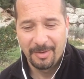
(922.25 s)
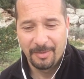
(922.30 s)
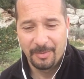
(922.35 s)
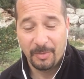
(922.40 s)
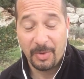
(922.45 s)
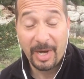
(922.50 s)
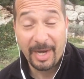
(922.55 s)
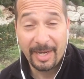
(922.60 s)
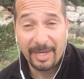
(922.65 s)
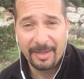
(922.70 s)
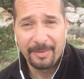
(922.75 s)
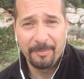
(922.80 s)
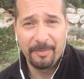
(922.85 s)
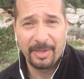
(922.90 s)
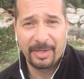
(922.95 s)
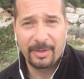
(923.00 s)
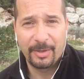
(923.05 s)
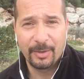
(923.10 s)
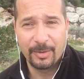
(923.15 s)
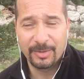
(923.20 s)
Why?
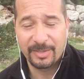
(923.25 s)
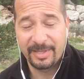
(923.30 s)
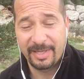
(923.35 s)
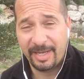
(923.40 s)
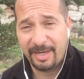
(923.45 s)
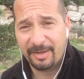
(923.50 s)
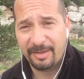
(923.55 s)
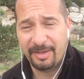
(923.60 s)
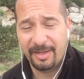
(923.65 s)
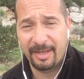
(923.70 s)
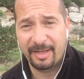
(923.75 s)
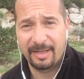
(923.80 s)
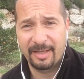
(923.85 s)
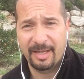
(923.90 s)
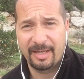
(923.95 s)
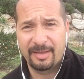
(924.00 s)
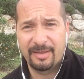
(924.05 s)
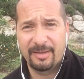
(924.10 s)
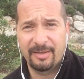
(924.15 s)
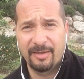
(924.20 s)
Because they think
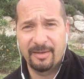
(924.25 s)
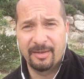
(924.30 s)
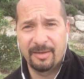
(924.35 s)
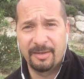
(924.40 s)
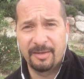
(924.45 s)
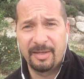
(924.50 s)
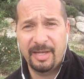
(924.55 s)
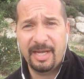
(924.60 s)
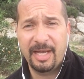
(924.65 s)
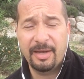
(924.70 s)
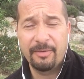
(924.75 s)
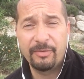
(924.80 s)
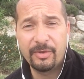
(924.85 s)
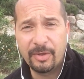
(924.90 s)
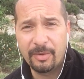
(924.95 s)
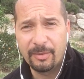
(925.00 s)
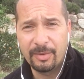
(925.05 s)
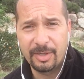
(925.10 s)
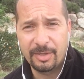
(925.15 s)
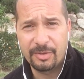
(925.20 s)
that they have
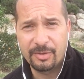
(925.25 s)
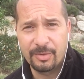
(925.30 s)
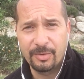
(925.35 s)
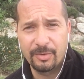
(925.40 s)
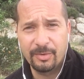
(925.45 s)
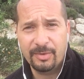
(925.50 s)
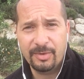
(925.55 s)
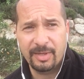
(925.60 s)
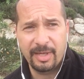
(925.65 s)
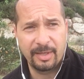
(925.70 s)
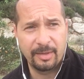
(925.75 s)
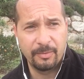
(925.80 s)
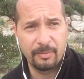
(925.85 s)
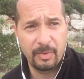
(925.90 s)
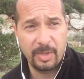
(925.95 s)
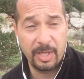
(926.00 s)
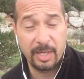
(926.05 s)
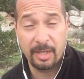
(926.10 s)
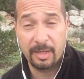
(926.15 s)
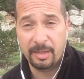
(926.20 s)
the only truth and
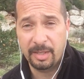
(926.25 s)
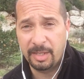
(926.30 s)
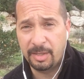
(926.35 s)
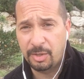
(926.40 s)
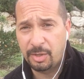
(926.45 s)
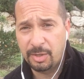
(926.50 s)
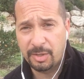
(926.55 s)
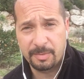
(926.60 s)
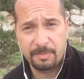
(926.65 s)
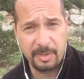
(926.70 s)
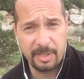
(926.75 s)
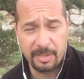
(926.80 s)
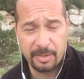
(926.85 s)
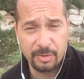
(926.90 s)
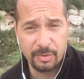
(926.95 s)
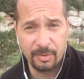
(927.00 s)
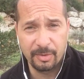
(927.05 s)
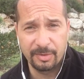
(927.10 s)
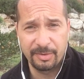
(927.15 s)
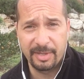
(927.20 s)
we are in
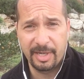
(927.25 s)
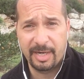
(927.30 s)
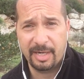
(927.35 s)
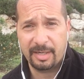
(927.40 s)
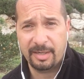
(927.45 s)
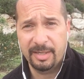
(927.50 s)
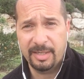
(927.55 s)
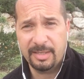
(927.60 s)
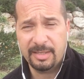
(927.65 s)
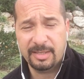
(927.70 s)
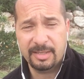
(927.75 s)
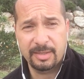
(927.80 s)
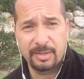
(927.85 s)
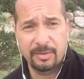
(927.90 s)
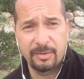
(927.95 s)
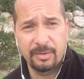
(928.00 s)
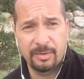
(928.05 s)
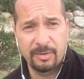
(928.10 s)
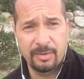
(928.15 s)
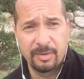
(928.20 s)
spiritual darkness,
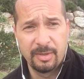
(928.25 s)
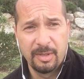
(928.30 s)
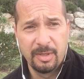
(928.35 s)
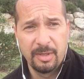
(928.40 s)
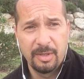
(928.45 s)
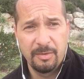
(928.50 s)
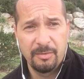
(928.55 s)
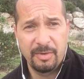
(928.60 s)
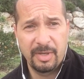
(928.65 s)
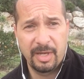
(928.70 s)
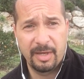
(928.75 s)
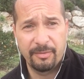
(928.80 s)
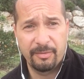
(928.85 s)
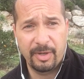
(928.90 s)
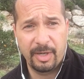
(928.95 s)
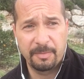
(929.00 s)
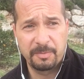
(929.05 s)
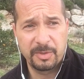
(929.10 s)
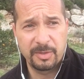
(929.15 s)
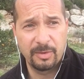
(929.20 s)
so we have
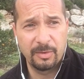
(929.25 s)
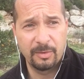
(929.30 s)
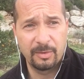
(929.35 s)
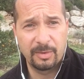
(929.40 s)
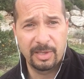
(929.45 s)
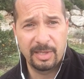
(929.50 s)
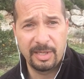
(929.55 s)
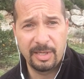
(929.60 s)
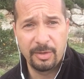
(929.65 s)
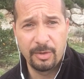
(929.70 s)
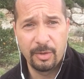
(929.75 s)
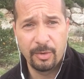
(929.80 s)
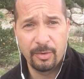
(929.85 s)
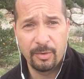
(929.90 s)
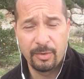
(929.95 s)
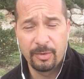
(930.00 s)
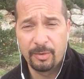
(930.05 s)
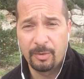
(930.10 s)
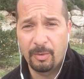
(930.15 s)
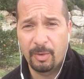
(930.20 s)
absolutely
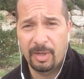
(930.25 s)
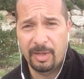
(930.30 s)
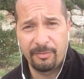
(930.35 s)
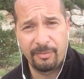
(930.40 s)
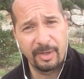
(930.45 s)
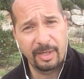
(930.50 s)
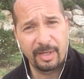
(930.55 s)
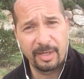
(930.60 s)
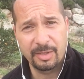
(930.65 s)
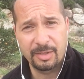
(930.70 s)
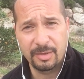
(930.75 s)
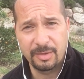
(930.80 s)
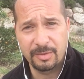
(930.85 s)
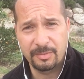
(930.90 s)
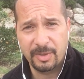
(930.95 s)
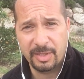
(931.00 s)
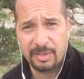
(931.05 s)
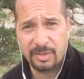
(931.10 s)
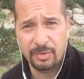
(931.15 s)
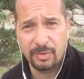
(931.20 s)
no
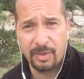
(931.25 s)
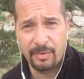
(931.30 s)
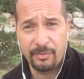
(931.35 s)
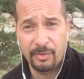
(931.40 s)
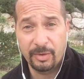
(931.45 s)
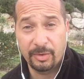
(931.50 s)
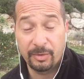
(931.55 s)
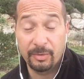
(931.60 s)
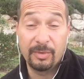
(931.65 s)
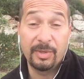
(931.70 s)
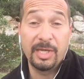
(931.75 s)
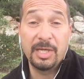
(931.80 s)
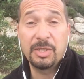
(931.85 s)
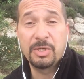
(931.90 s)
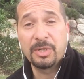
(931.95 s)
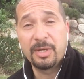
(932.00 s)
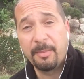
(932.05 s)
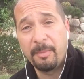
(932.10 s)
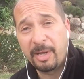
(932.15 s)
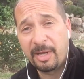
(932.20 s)
qualifications whatsoever to
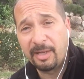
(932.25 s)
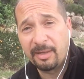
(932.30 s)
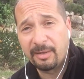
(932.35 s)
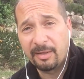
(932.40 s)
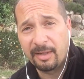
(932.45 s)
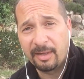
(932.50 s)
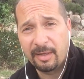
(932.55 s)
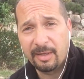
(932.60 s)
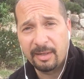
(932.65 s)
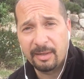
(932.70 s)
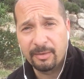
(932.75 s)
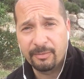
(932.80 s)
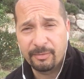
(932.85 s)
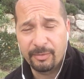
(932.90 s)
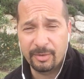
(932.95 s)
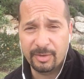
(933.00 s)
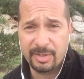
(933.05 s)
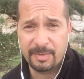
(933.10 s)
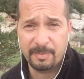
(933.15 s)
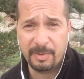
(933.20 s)
teach them anything in the
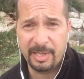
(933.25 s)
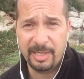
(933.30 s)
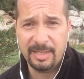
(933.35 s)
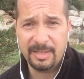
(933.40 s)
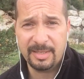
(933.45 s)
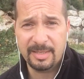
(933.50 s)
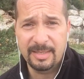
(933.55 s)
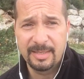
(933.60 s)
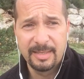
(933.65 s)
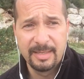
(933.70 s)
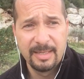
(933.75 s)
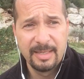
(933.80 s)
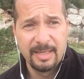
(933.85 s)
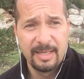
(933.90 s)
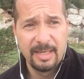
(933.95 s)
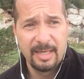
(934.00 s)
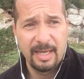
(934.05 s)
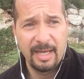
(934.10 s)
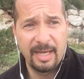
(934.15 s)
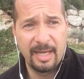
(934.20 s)
first place,
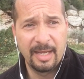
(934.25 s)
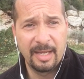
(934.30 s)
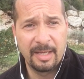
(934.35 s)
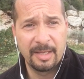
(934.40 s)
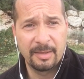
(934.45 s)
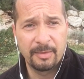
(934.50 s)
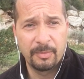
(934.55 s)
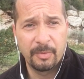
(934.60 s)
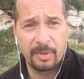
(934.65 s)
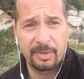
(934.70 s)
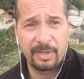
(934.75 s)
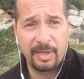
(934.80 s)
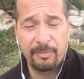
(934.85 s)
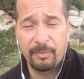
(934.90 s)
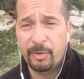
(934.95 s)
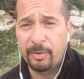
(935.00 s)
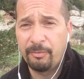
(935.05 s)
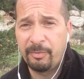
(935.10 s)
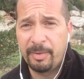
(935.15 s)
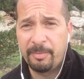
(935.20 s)
and
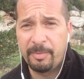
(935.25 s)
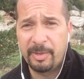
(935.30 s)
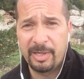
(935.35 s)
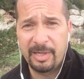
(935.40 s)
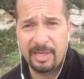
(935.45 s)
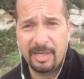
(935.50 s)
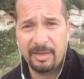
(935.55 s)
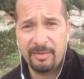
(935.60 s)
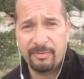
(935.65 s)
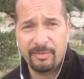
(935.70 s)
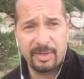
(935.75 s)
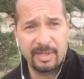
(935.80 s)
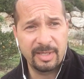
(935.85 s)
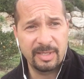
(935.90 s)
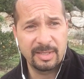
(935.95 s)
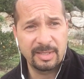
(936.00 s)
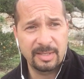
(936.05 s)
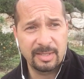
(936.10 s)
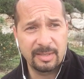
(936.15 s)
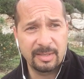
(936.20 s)
whatever we believe
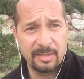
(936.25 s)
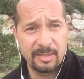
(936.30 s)
is